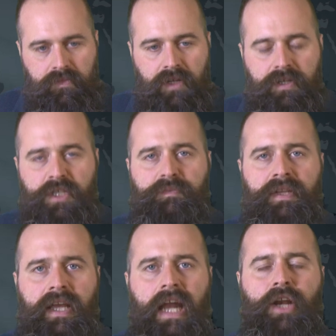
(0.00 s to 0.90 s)
This has been the
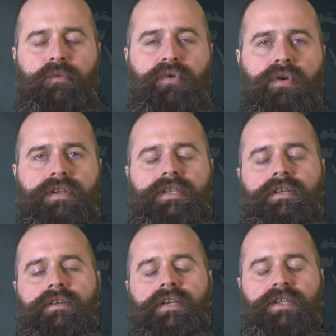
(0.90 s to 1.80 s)
Kennedy Report.
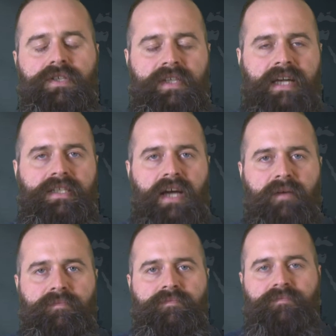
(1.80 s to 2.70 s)
Until next time,
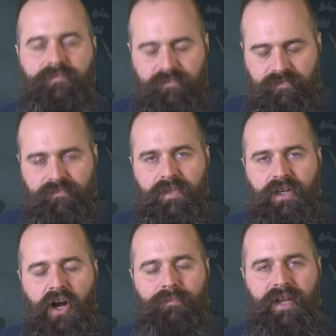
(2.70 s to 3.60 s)

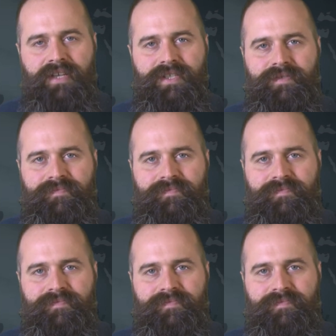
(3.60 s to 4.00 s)
God bless.